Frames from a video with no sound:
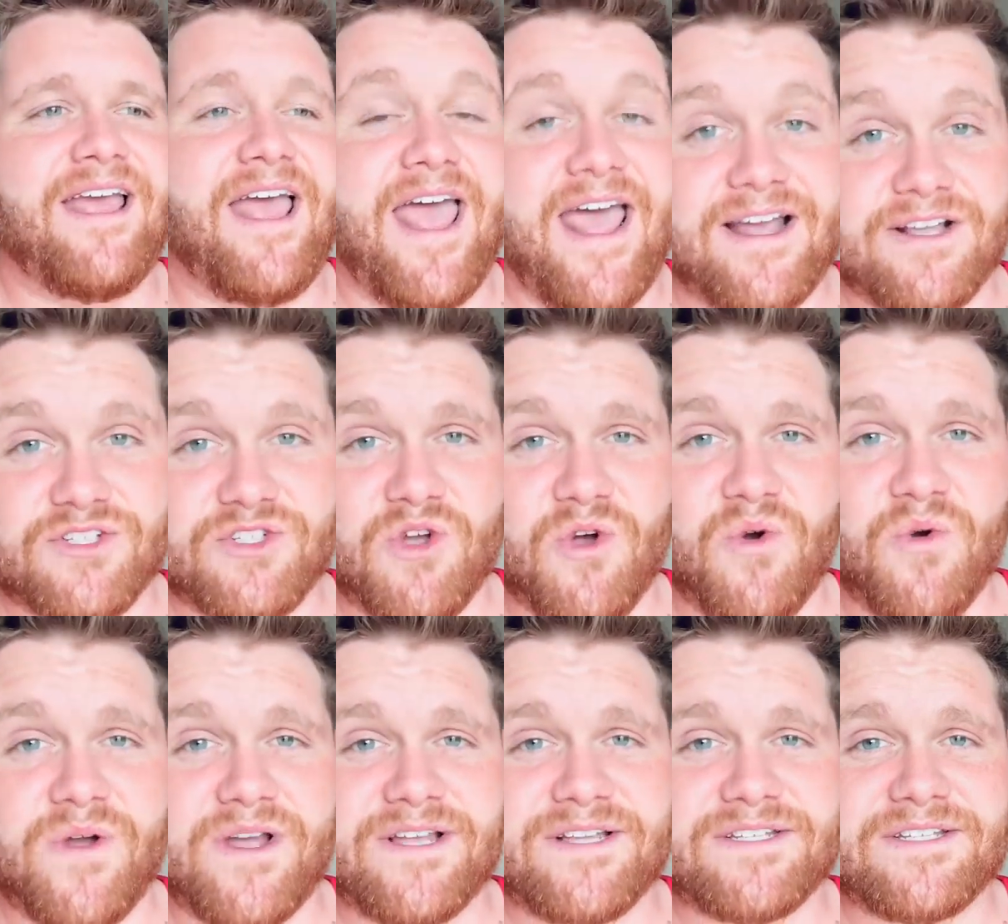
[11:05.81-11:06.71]
As
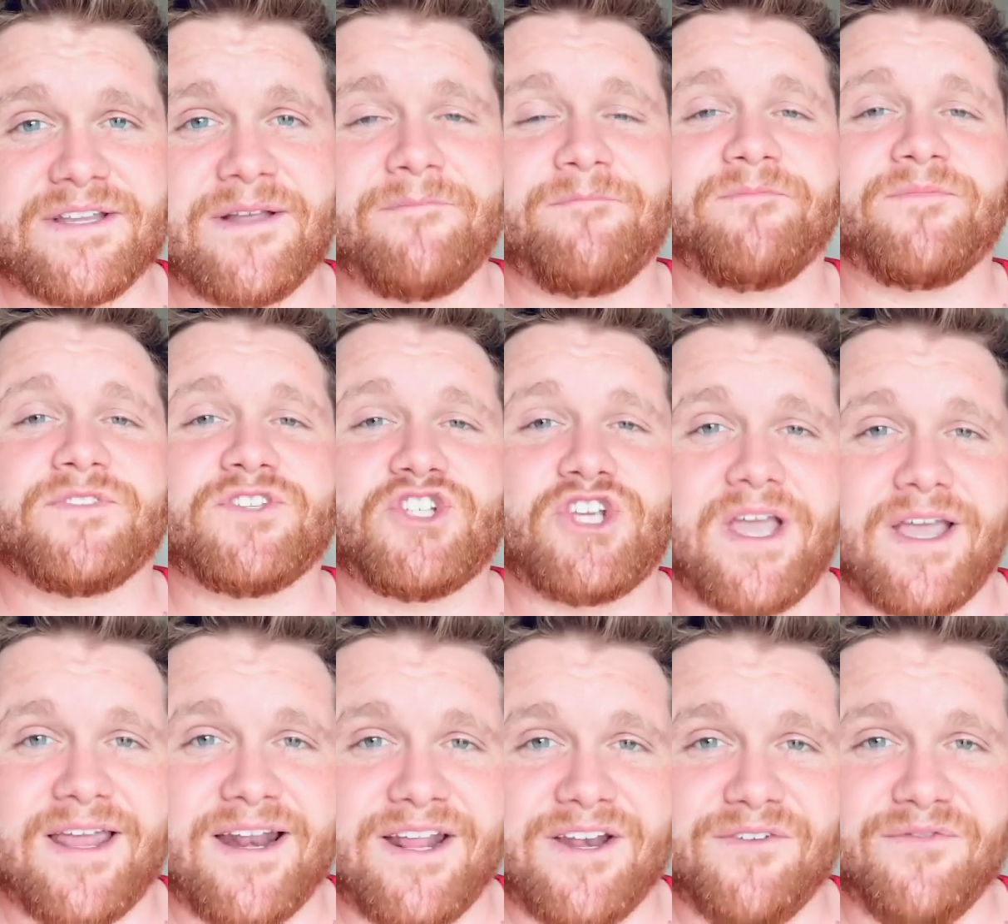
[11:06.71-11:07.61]
always,
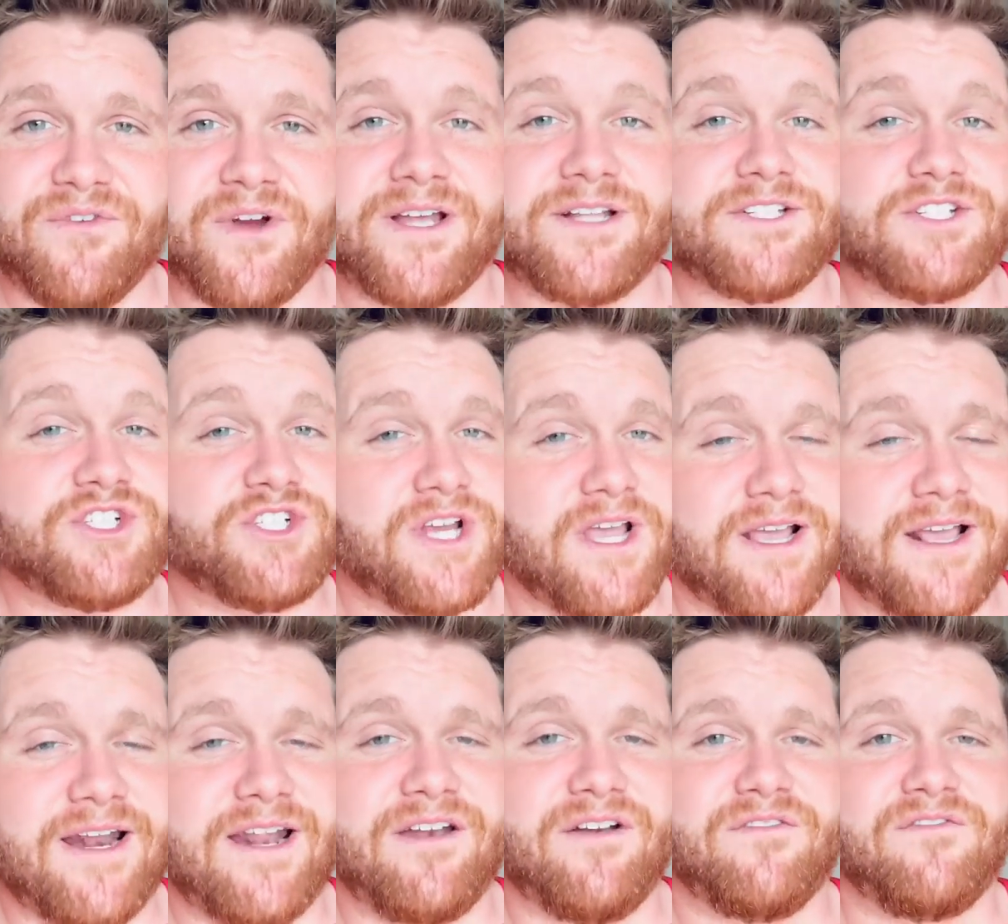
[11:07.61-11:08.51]
checking on your friends,
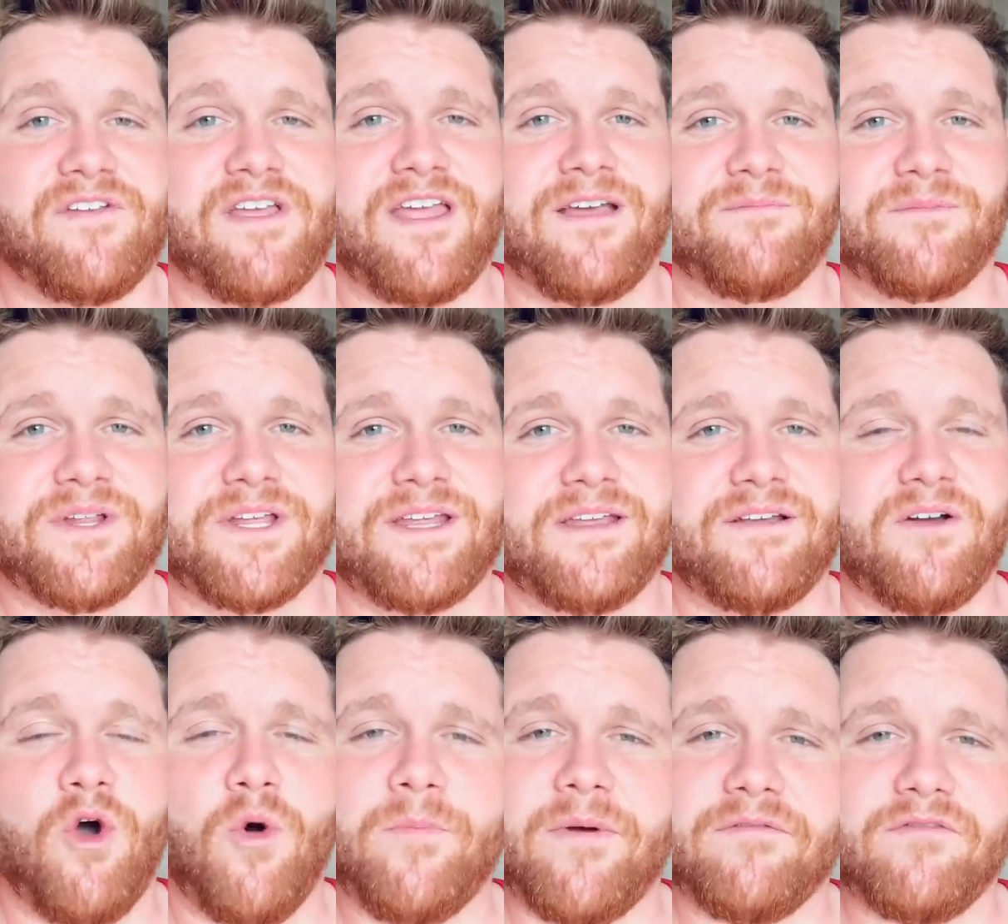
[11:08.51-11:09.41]
checking on your family.
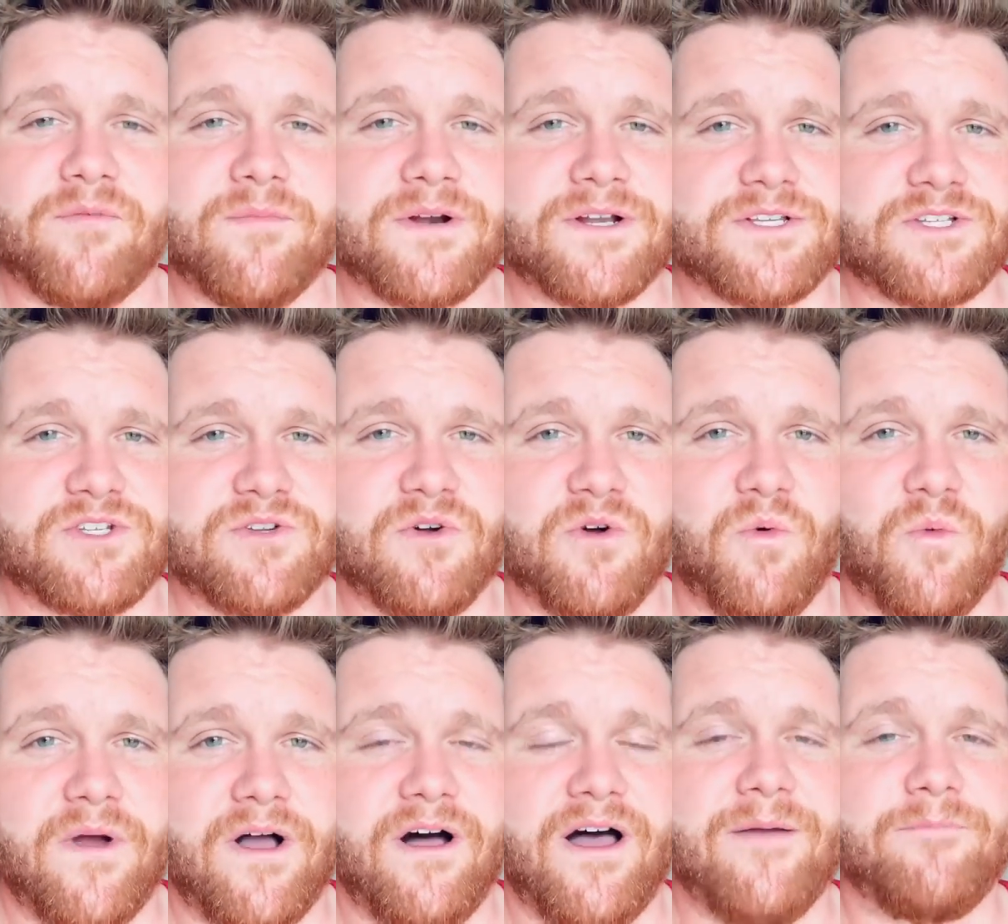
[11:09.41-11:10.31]
Hope everybody's doing
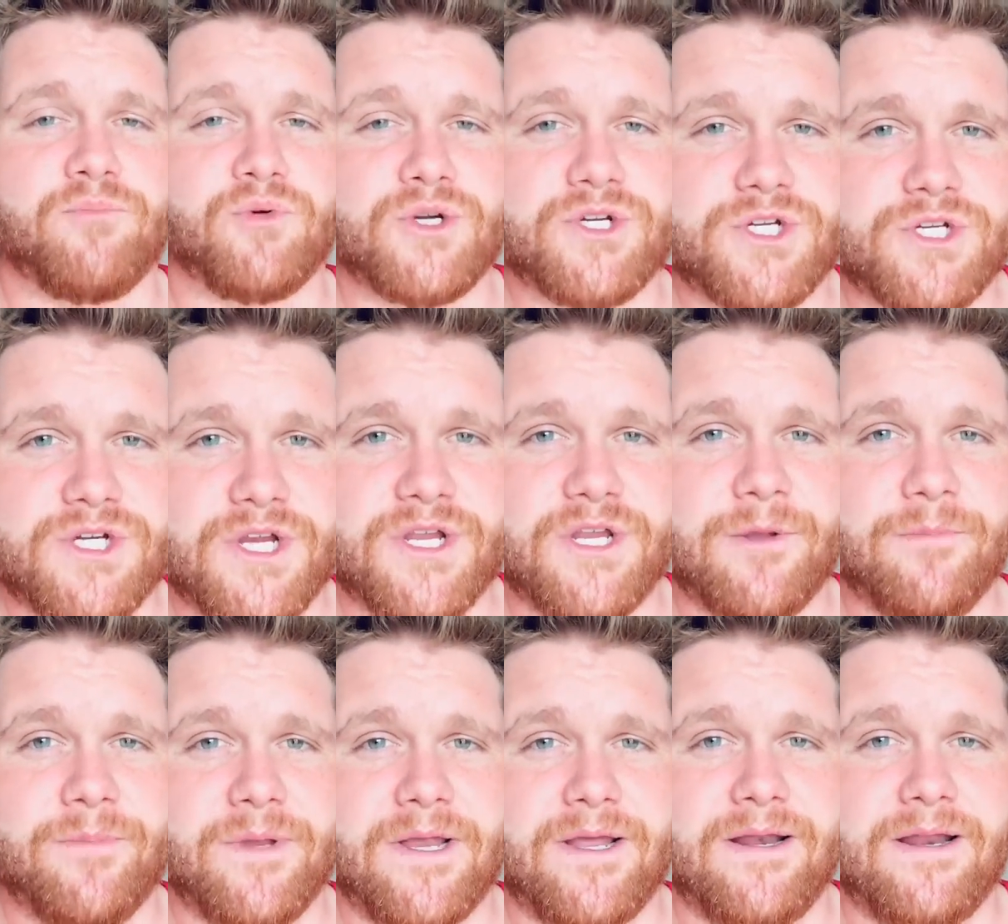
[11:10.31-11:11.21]
well. I appreciate you
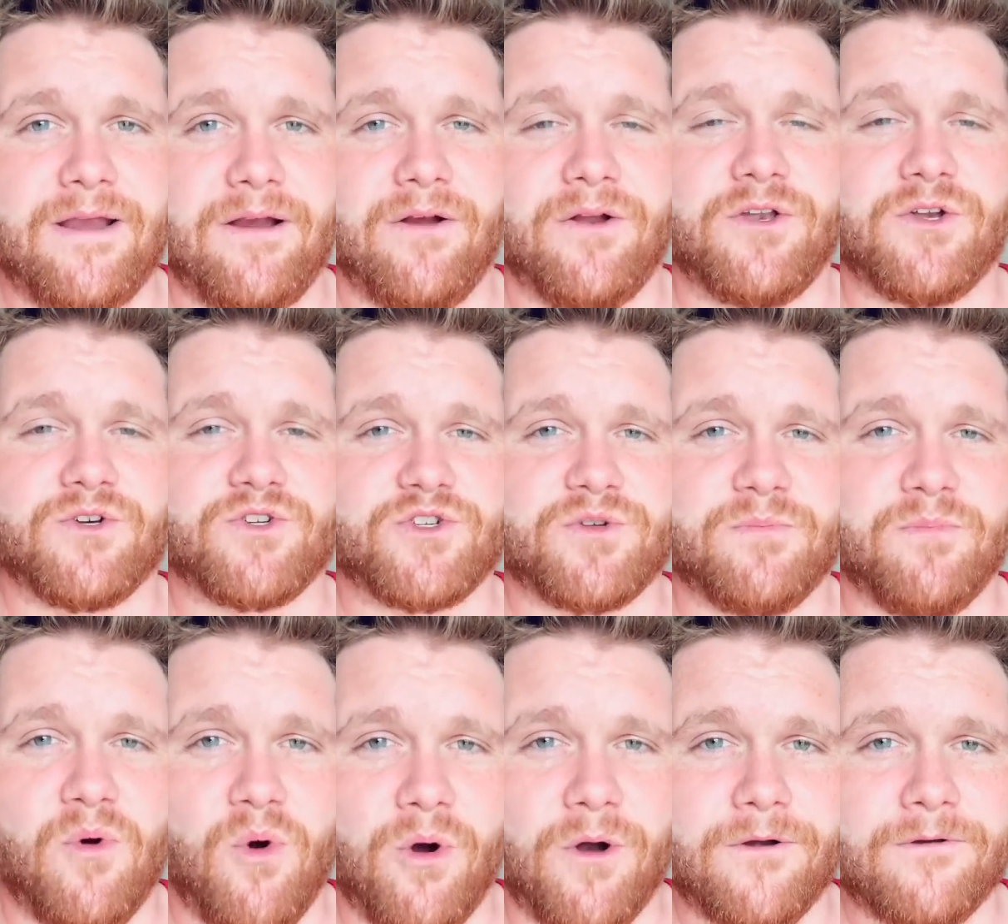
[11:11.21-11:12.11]
being here and your
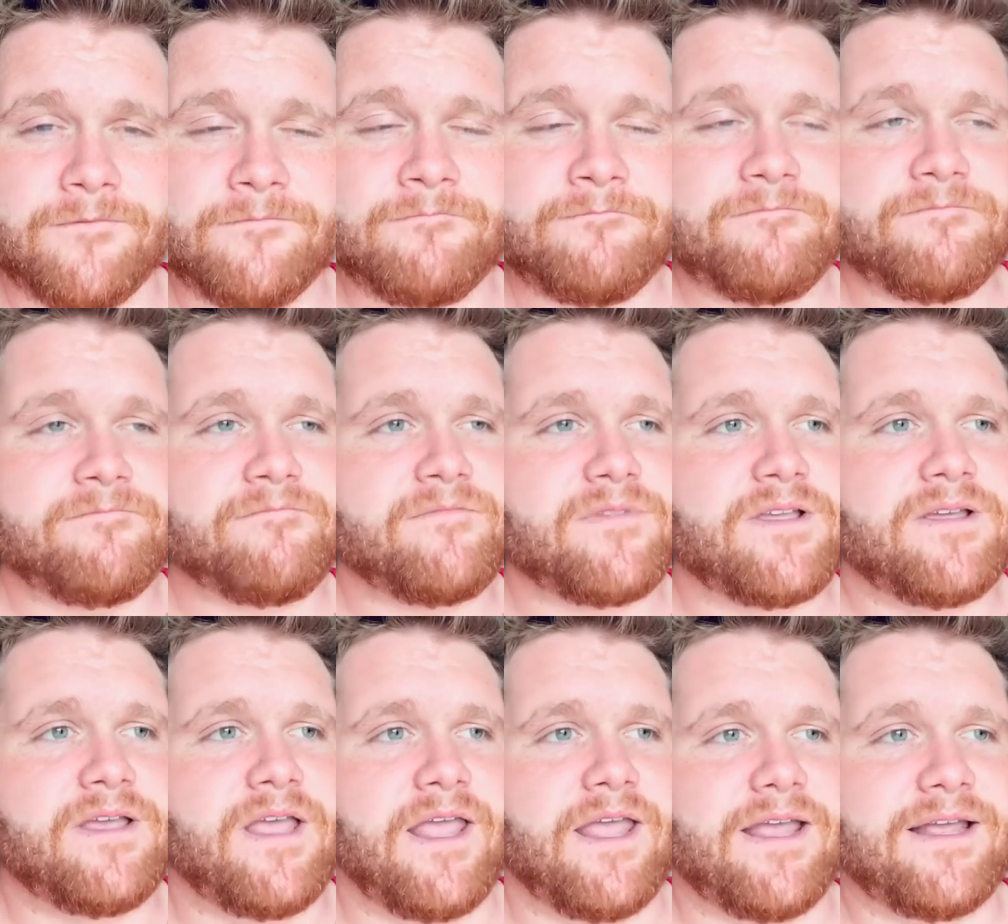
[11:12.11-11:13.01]
support.
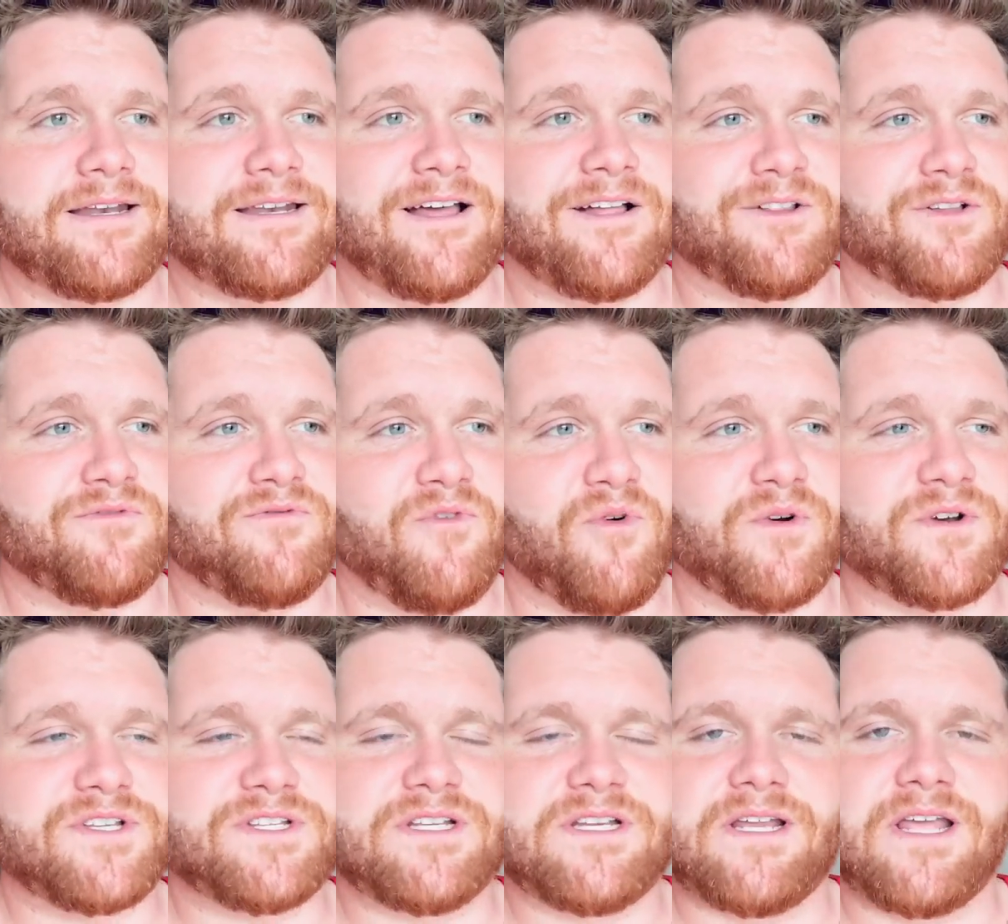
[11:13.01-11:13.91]
And I look forward
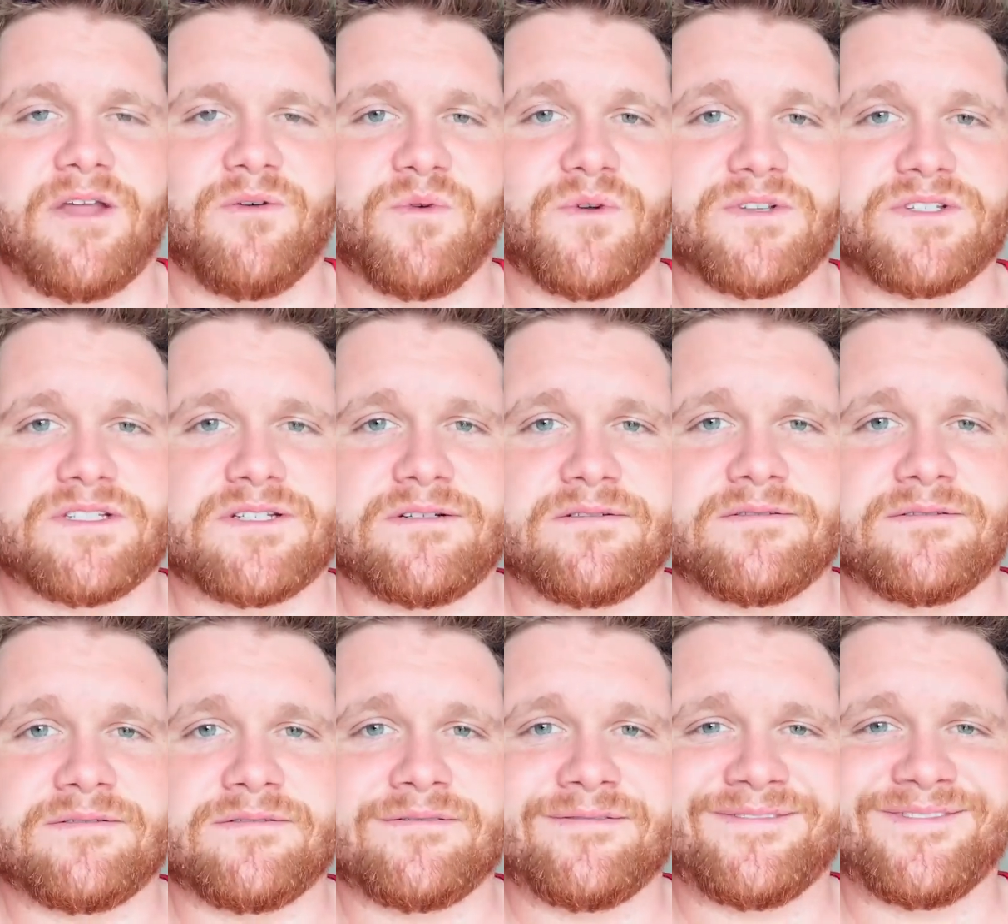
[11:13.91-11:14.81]
to seeing you again real soon.
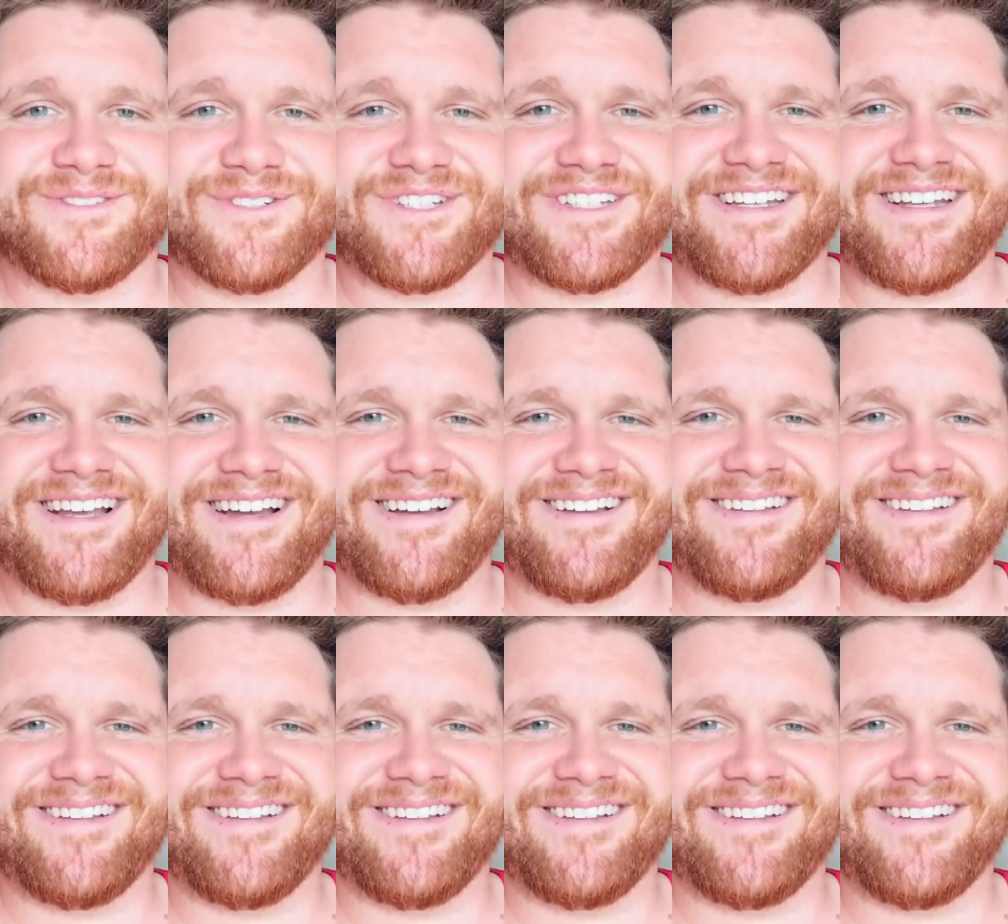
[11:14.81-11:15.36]
We'll see you.